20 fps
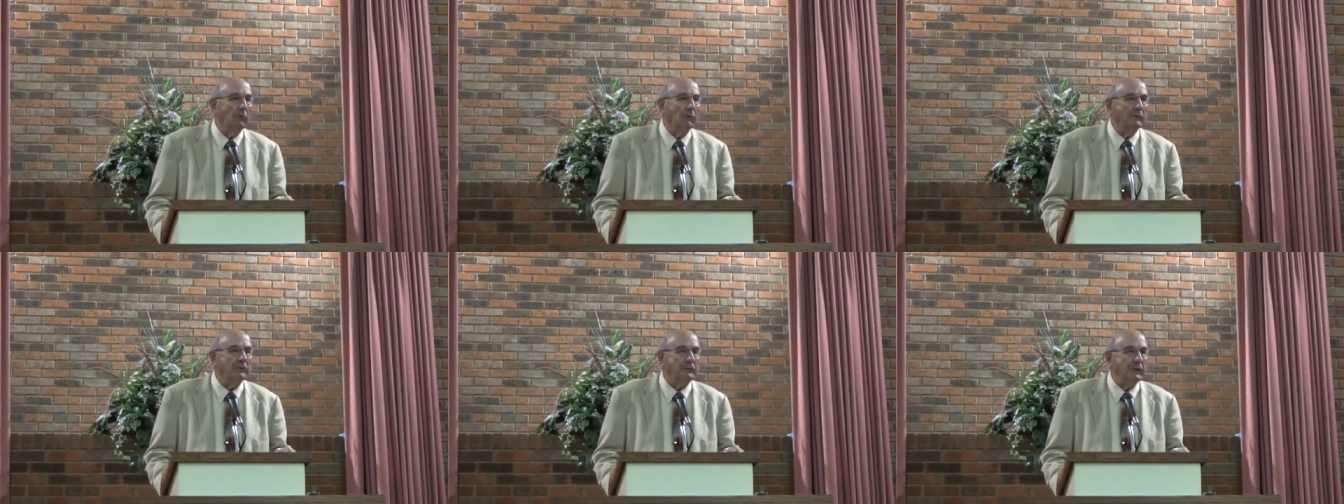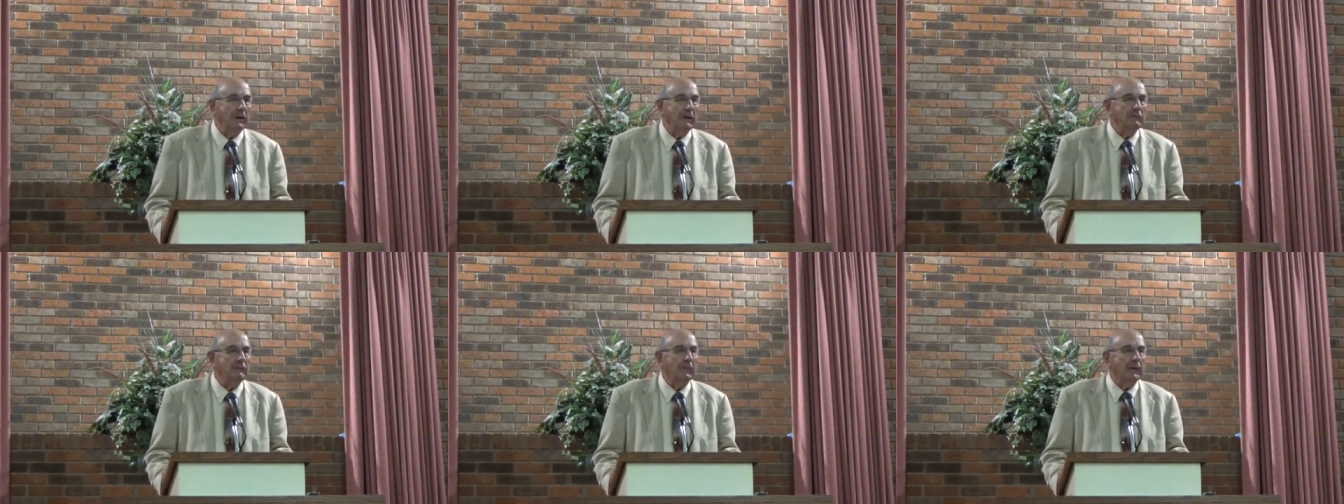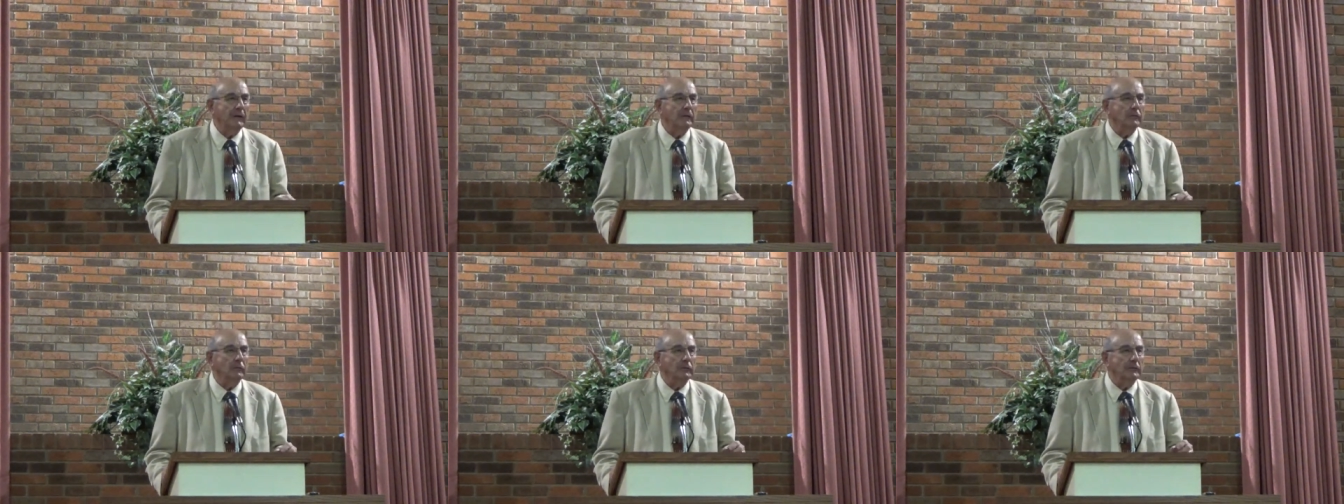We say
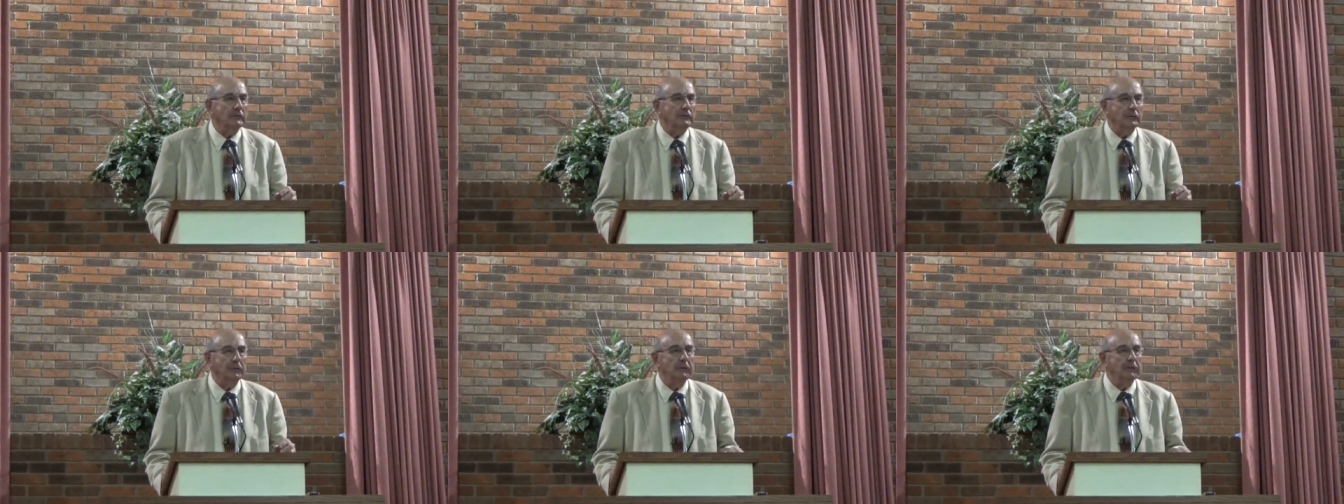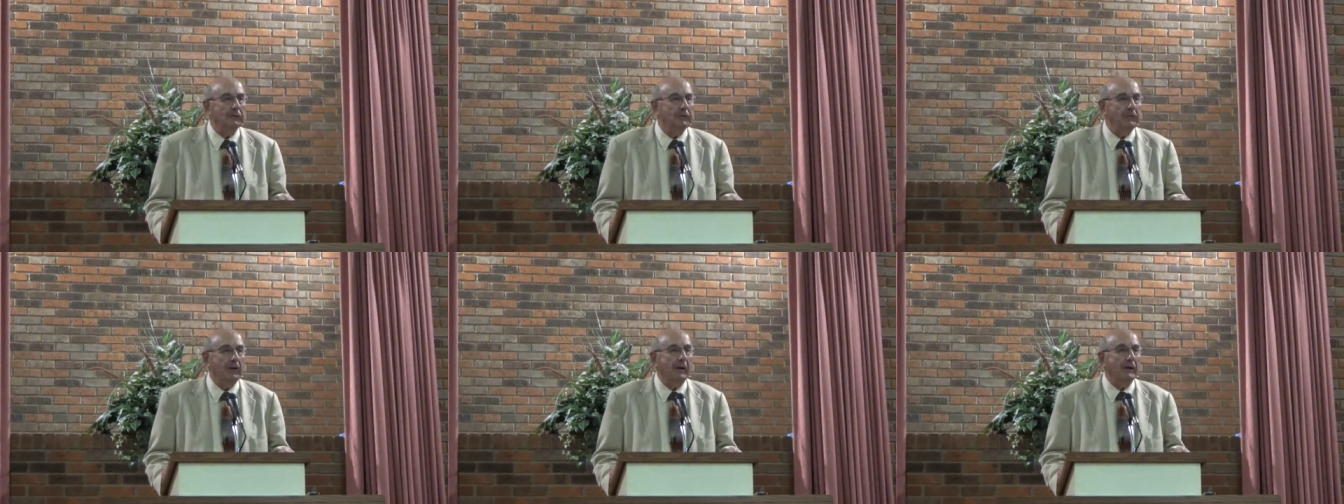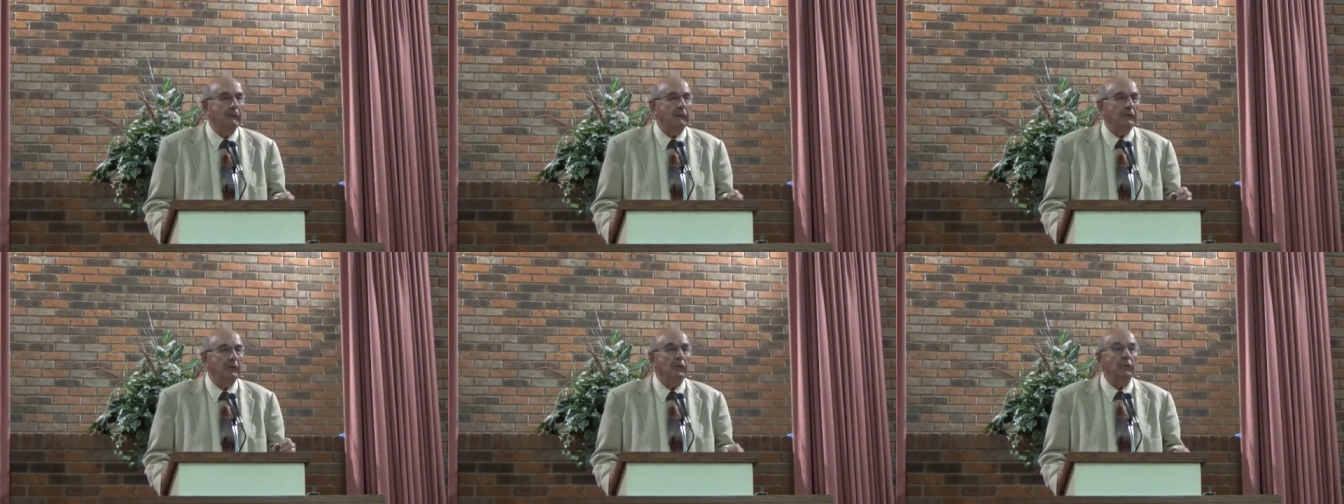things we shouldn't
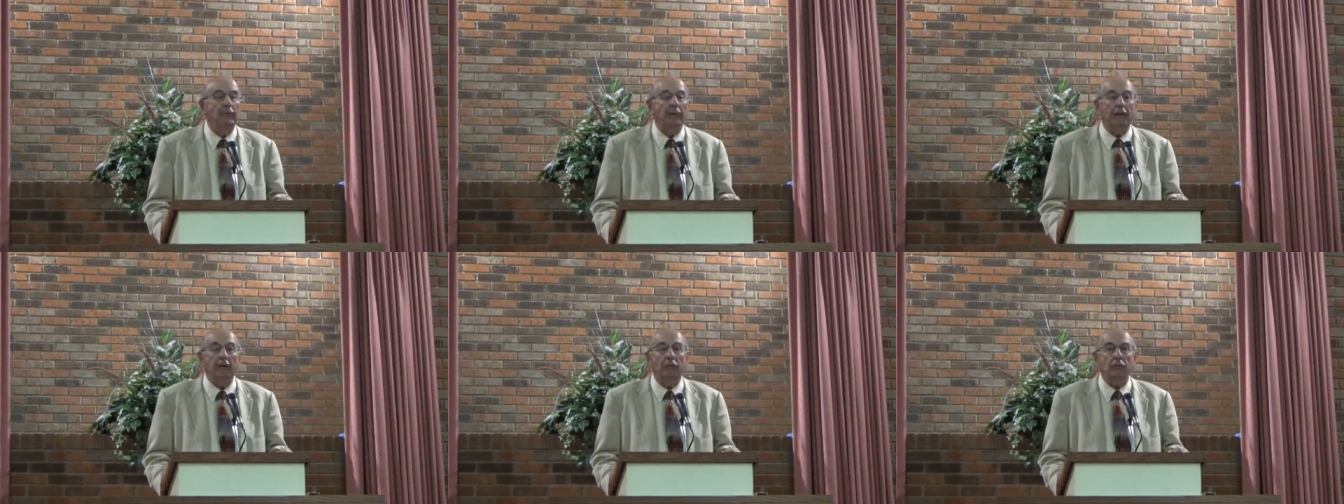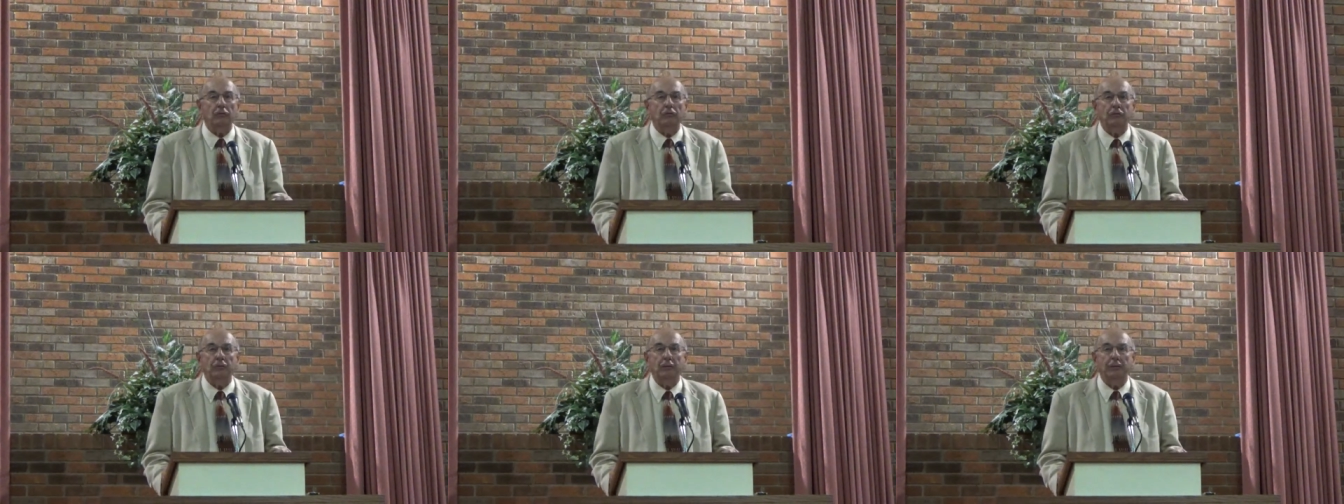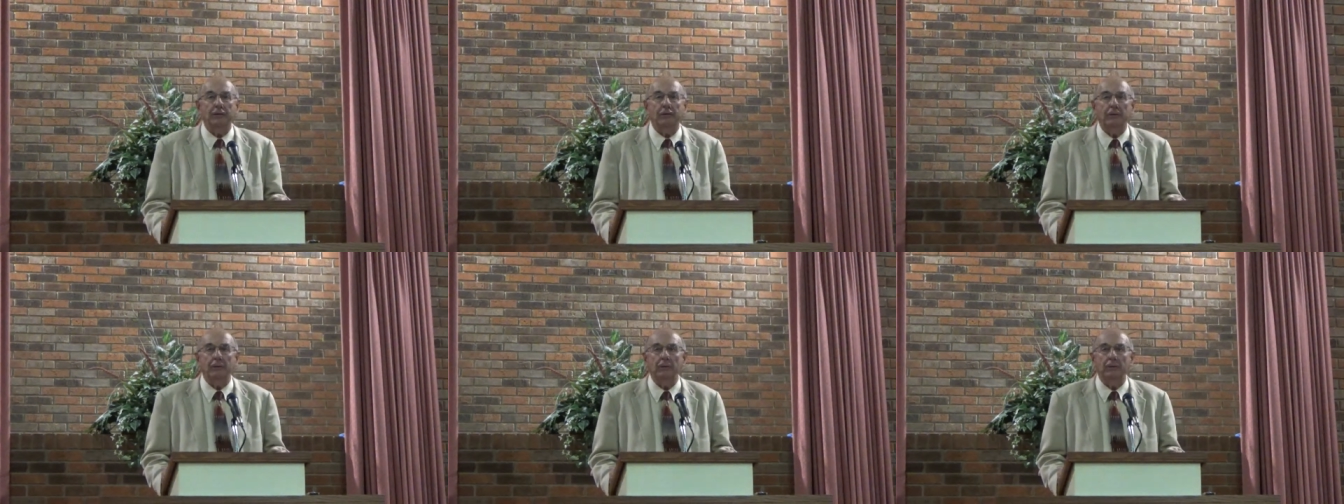say. We do things we
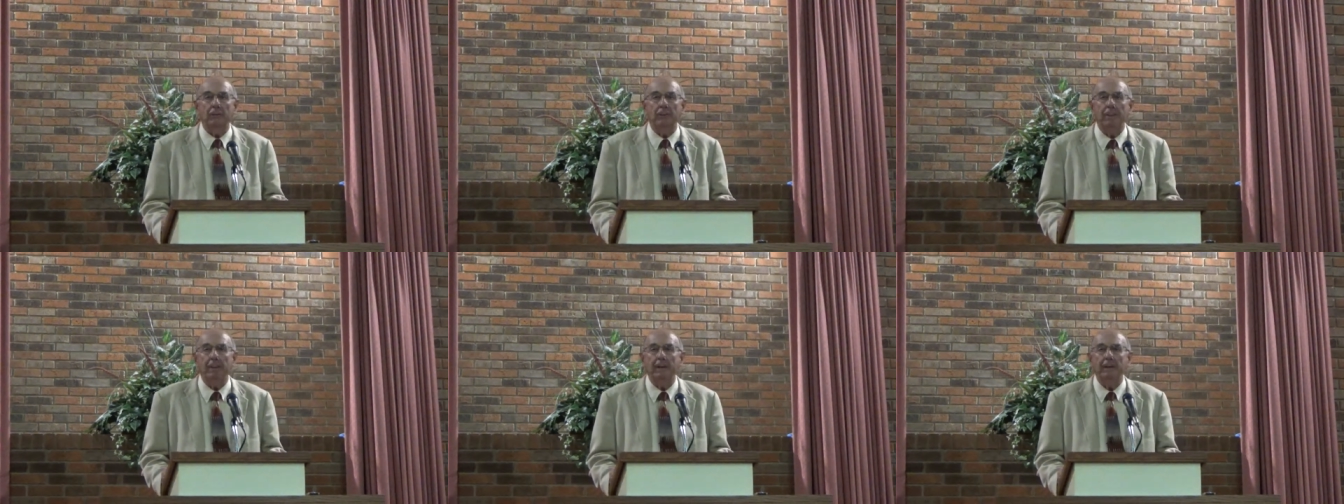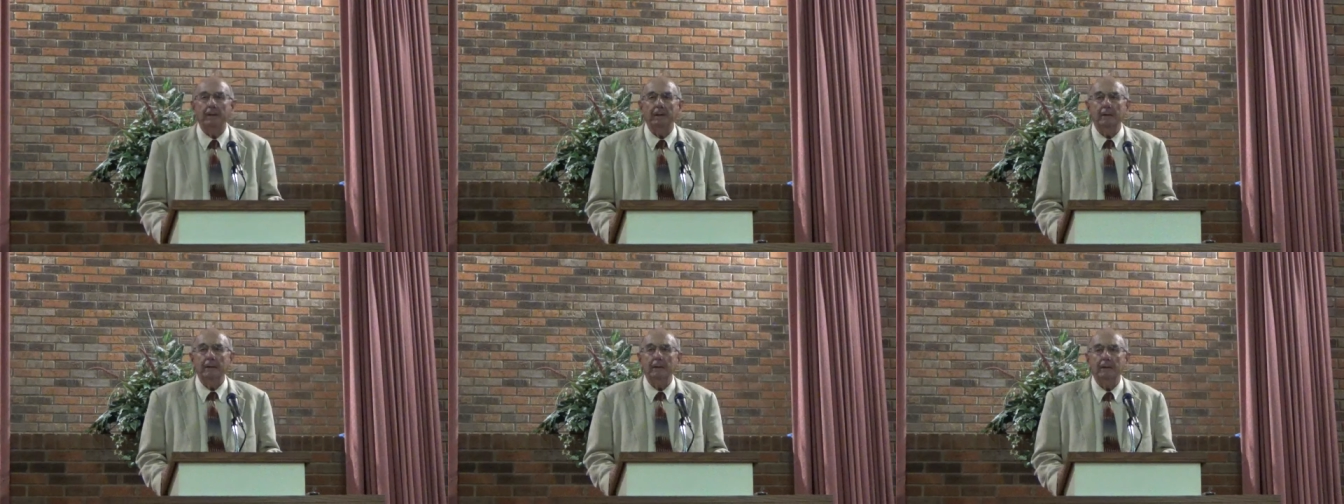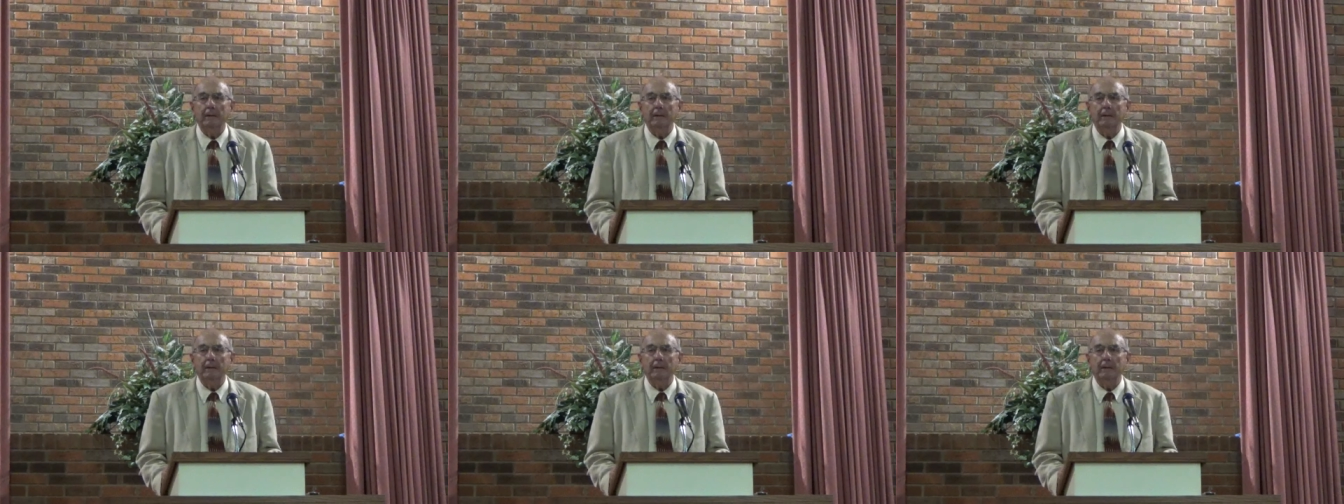shouldn't do.